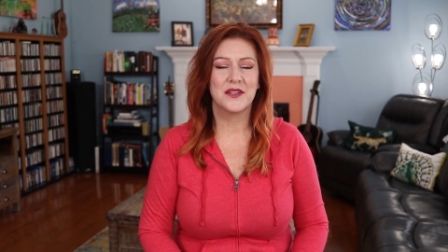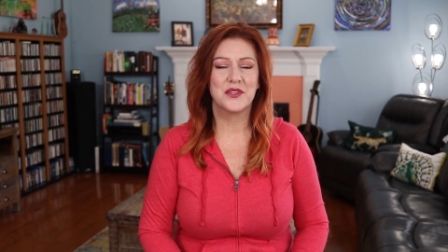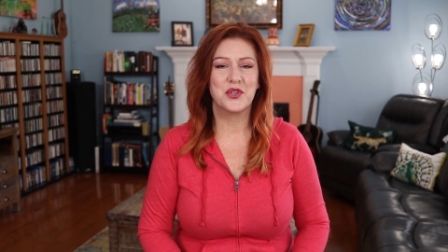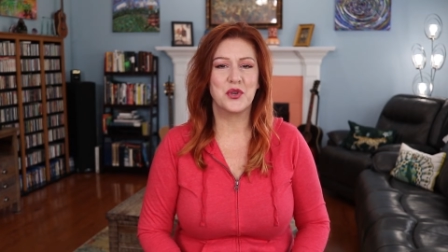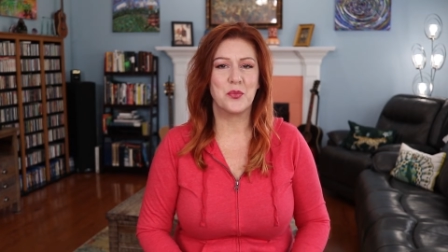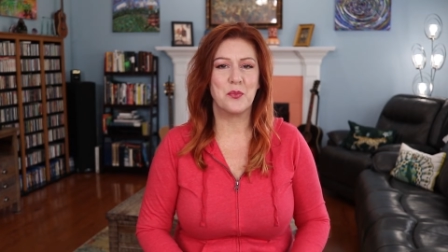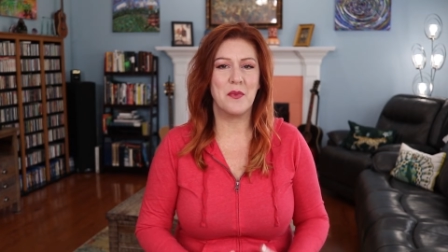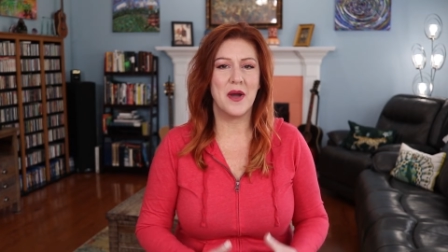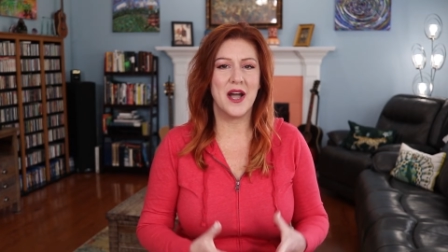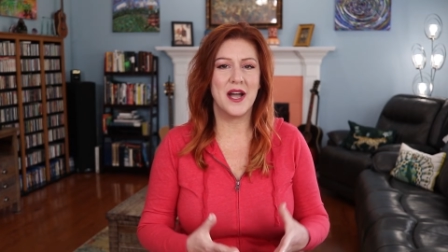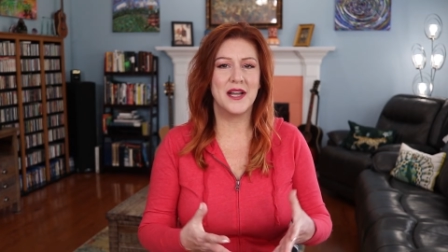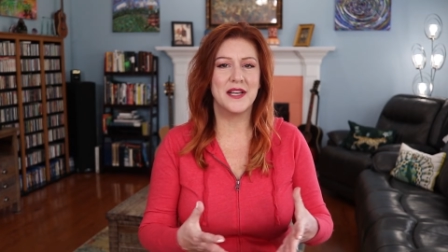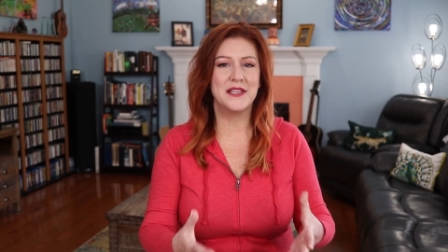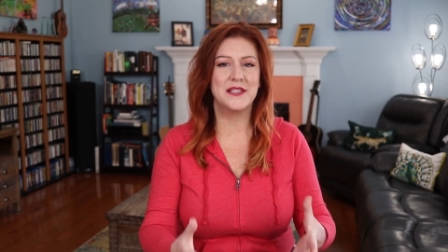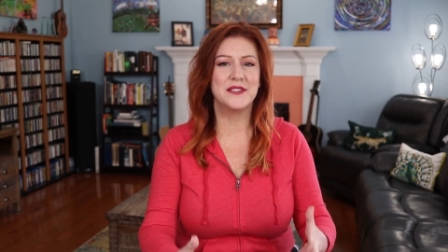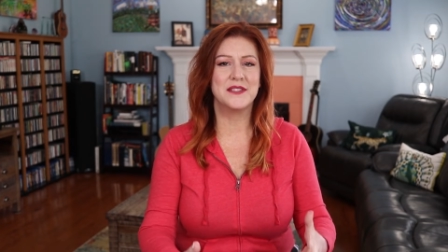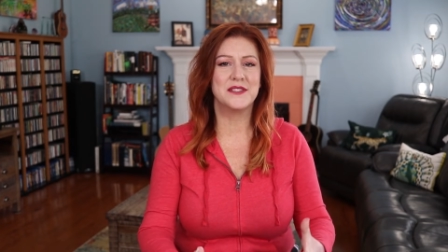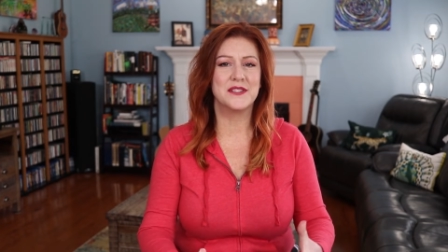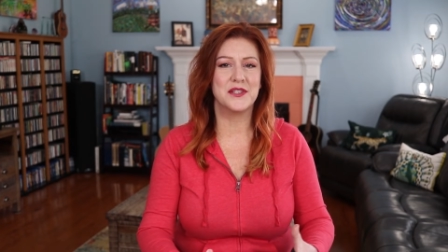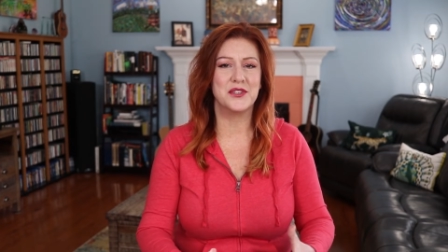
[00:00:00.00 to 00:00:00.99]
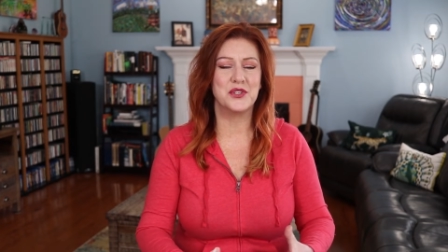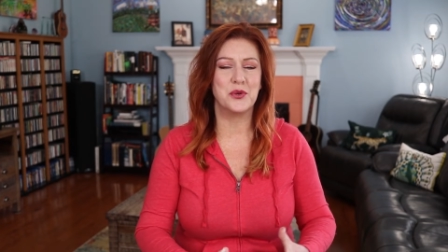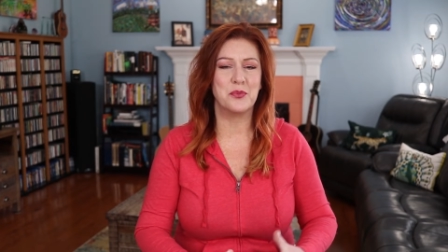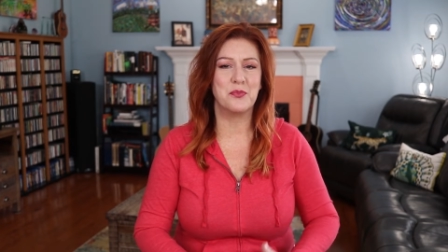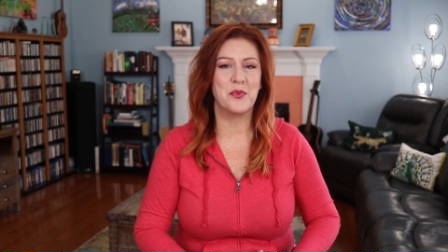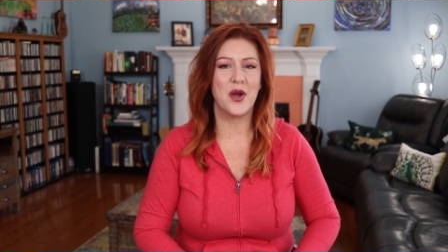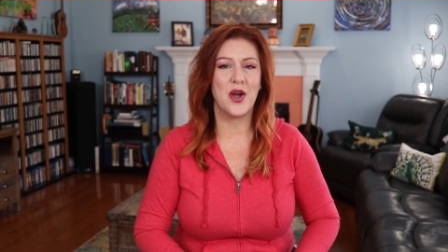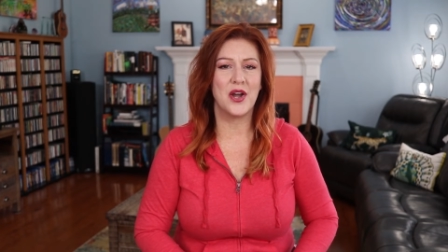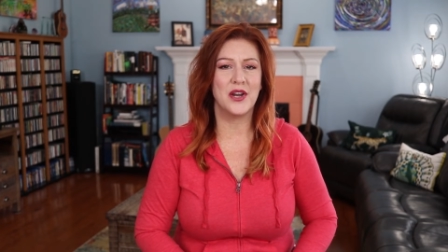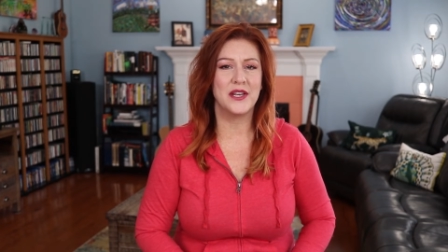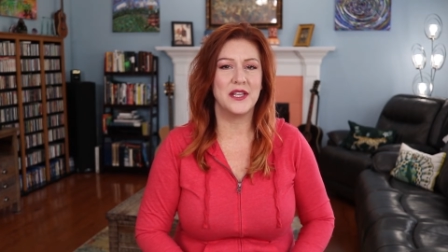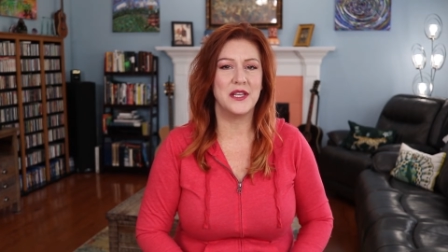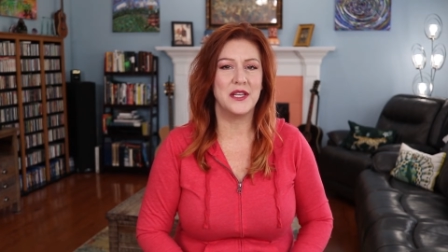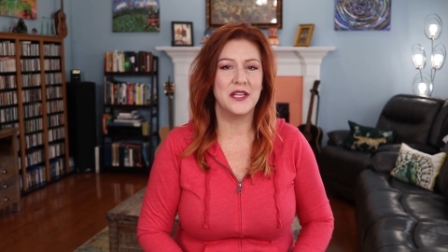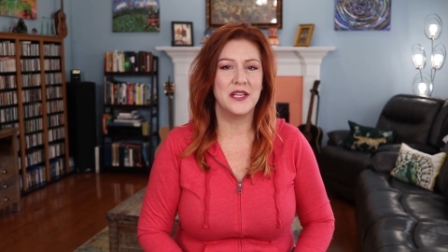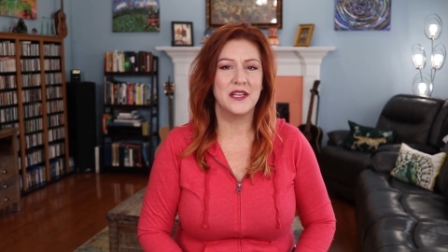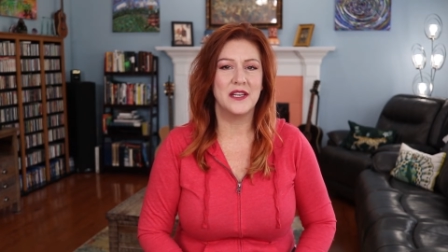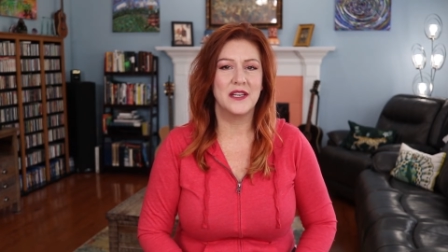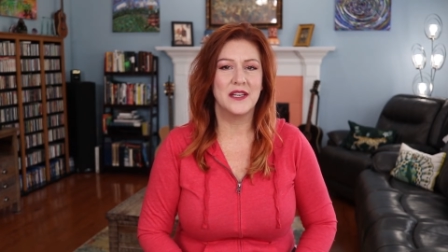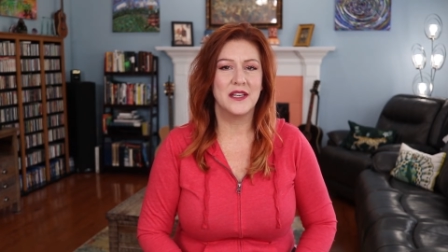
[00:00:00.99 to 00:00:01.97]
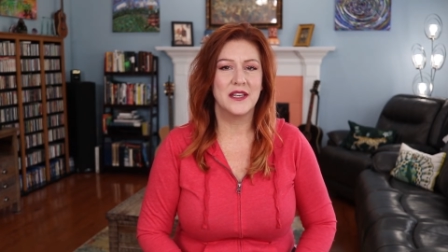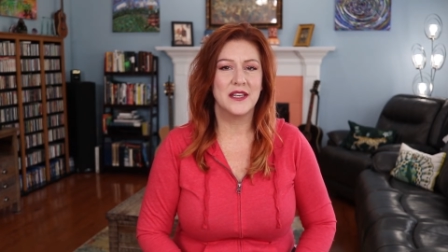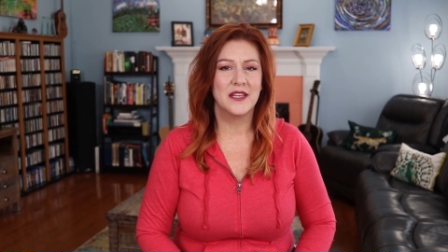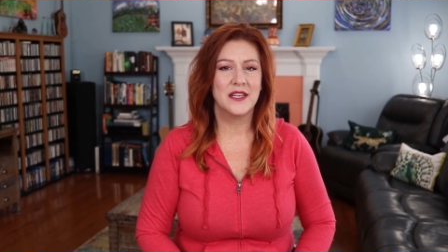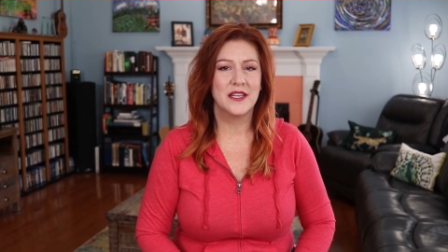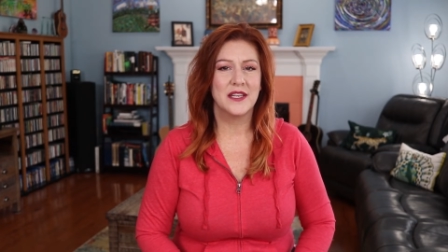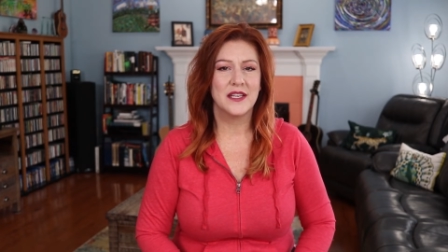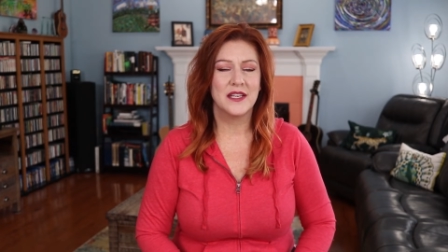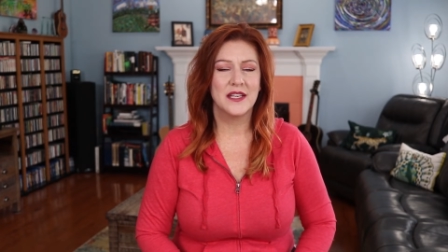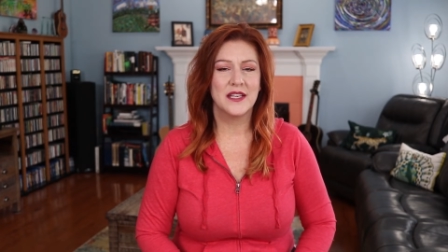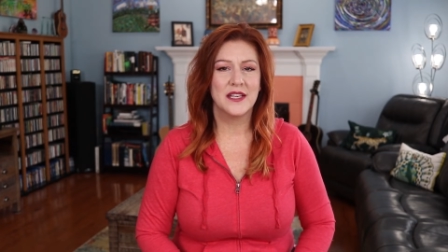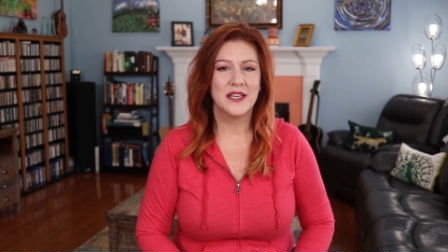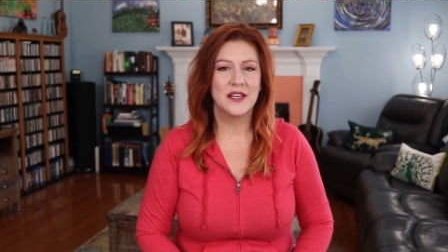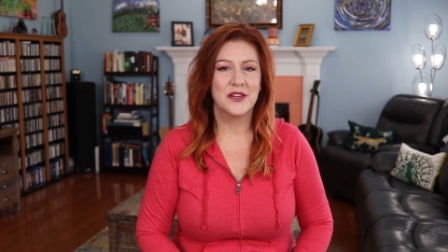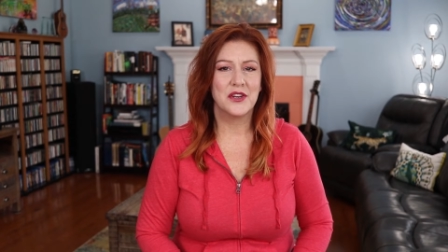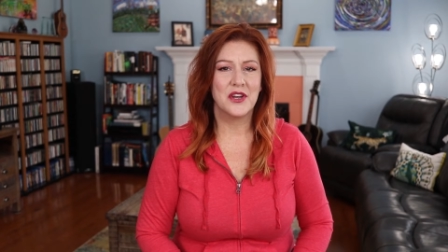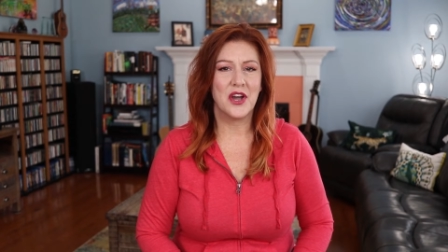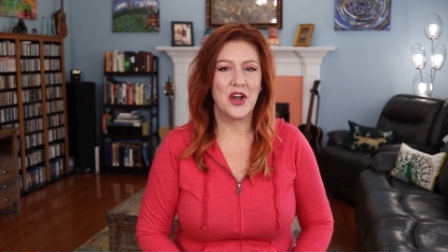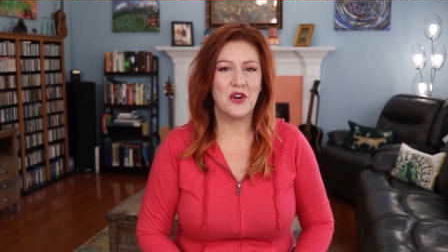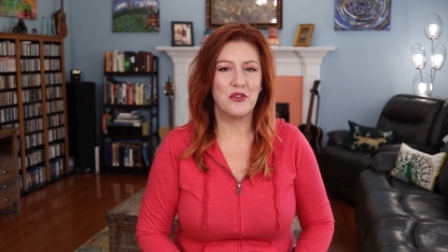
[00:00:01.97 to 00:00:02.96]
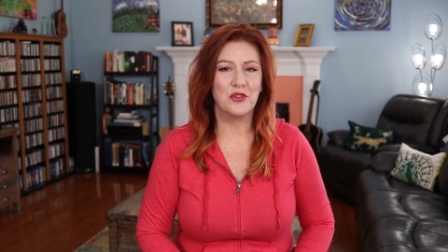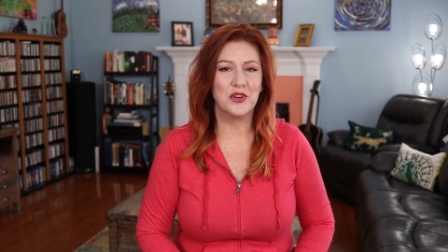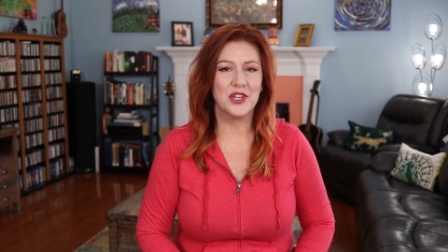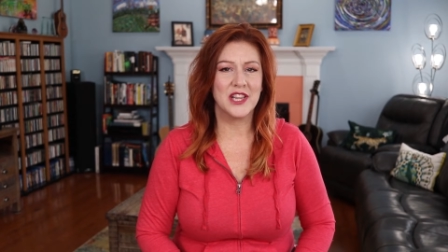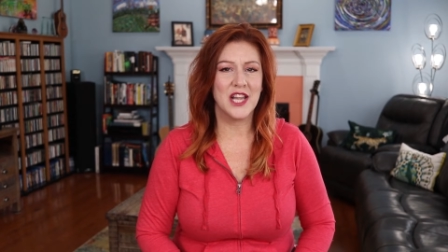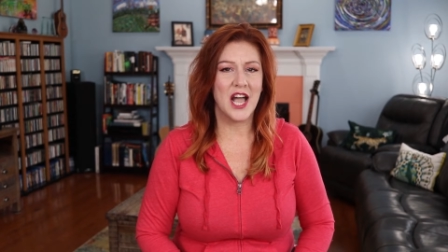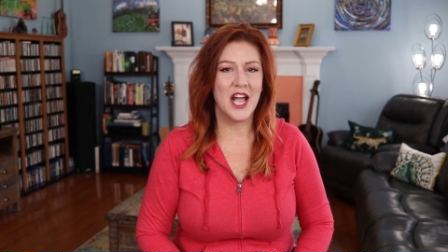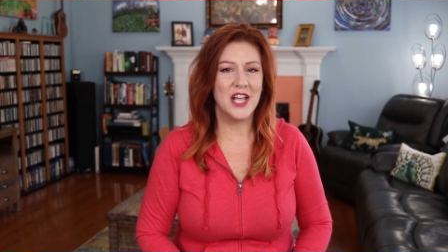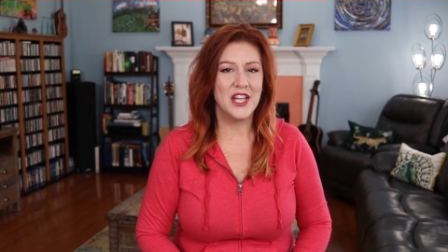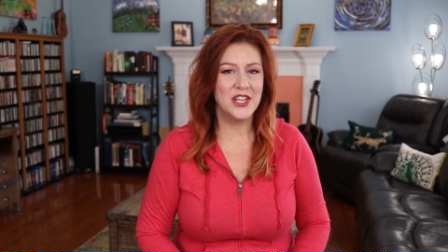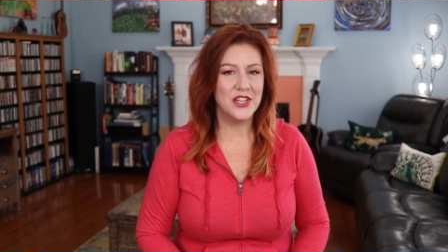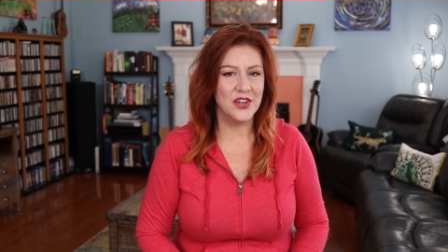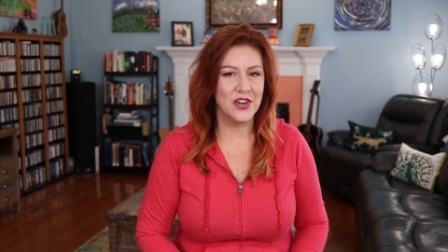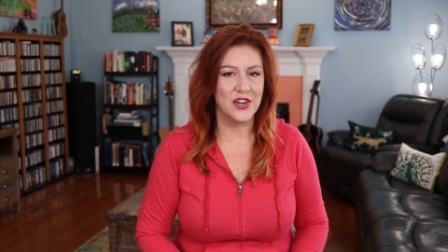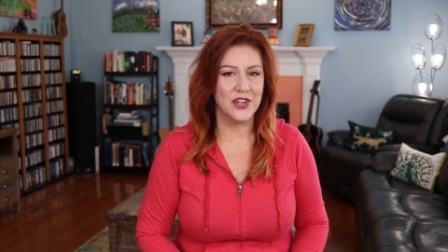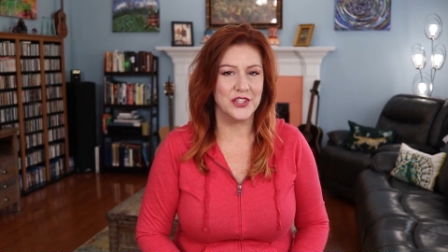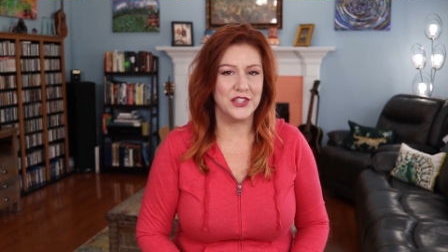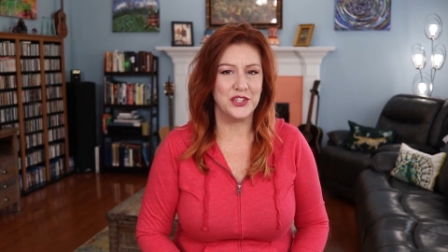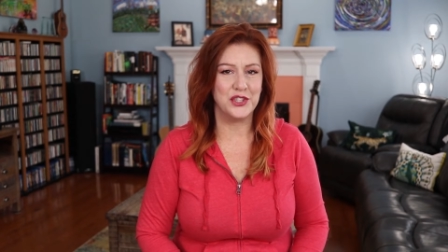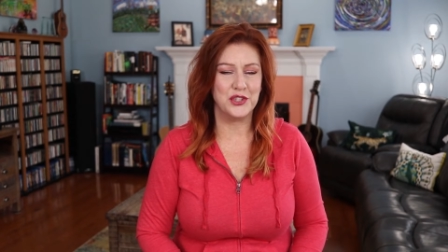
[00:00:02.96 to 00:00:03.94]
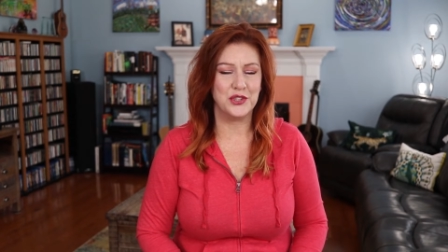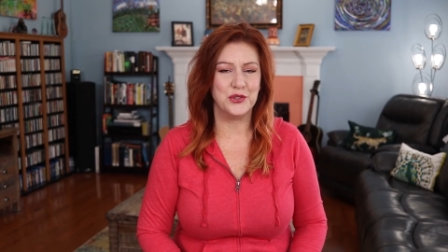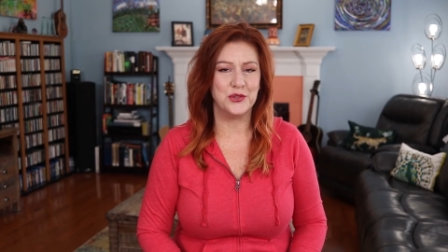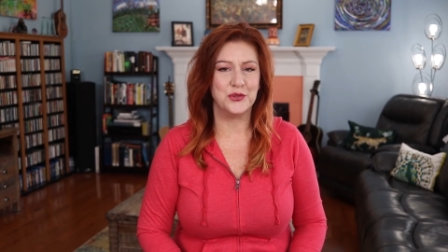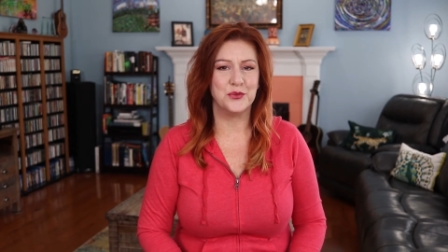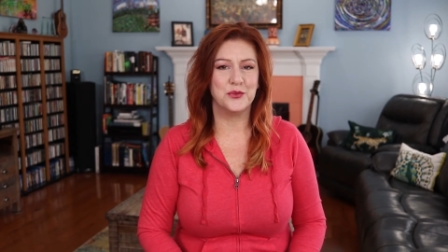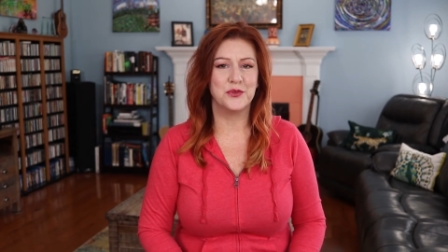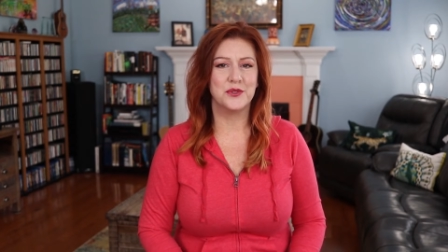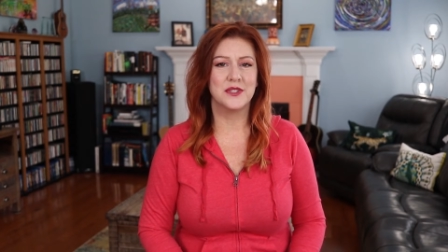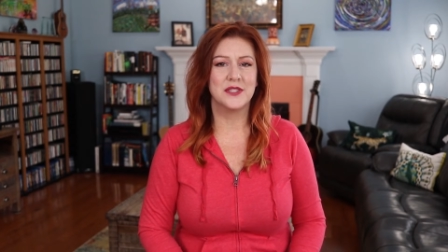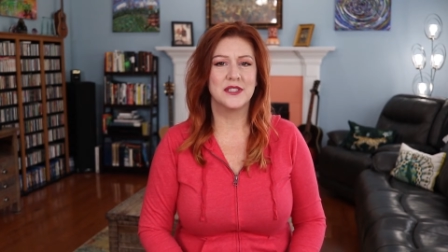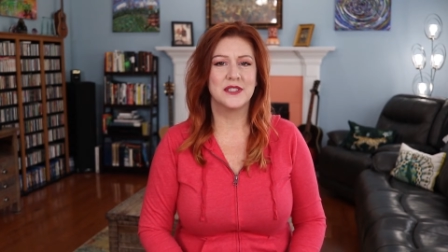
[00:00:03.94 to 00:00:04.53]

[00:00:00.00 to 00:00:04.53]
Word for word: Your mind and your body are relying on you